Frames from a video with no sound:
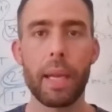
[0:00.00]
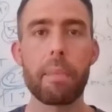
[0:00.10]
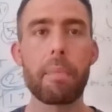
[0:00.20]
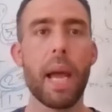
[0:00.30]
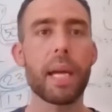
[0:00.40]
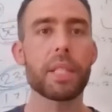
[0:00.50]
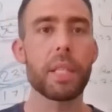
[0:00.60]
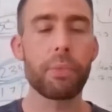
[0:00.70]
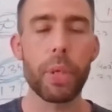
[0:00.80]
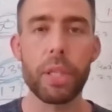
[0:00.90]
Imagine
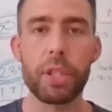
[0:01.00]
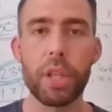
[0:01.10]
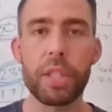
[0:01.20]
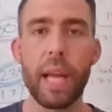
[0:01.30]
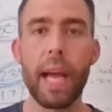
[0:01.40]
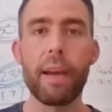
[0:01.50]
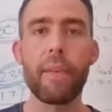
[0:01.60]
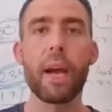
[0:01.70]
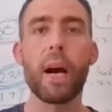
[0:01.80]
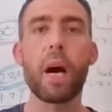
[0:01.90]
if we can just have
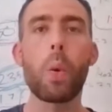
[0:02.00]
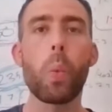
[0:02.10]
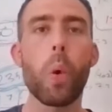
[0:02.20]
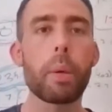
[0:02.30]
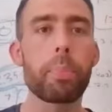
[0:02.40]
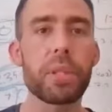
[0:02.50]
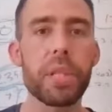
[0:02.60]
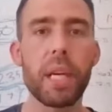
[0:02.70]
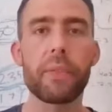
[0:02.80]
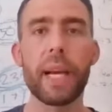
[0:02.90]
a
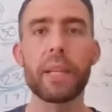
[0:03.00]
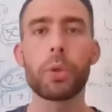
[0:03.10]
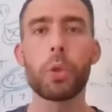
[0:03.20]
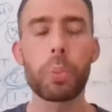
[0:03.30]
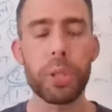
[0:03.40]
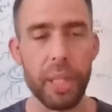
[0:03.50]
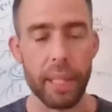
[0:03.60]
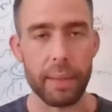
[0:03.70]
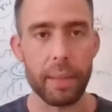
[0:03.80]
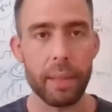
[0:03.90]
1% of that
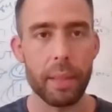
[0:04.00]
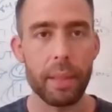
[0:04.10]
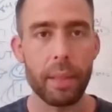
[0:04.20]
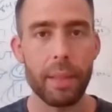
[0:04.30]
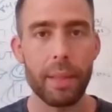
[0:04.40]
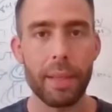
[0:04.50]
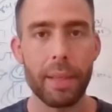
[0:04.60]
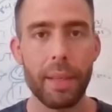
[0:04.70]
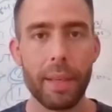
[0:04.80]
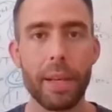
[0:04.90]
2%
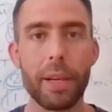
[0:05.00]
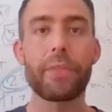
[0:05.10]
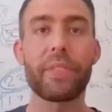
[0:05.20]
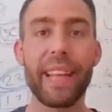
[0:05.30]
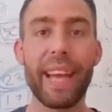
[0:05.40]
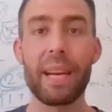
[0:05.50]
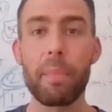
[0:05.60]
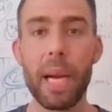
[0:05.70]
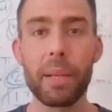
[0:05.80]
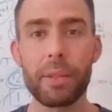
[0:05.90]
of that
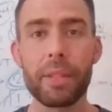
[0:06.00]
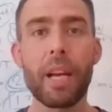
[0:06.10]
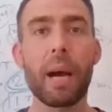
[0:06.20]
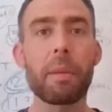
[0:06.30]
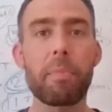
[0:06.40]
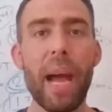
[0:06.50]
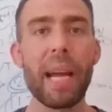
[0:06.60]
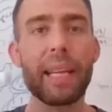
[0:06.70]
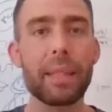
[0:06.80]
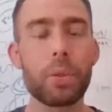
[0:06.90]
amount coming
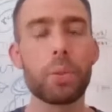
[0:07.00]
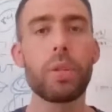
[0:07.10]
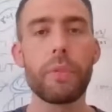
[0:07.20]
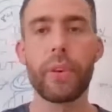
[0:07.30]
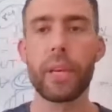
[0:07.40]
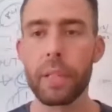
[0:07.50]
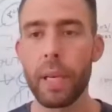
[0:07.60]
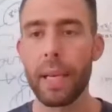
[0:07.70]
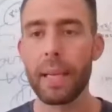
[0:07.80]
back into the fund.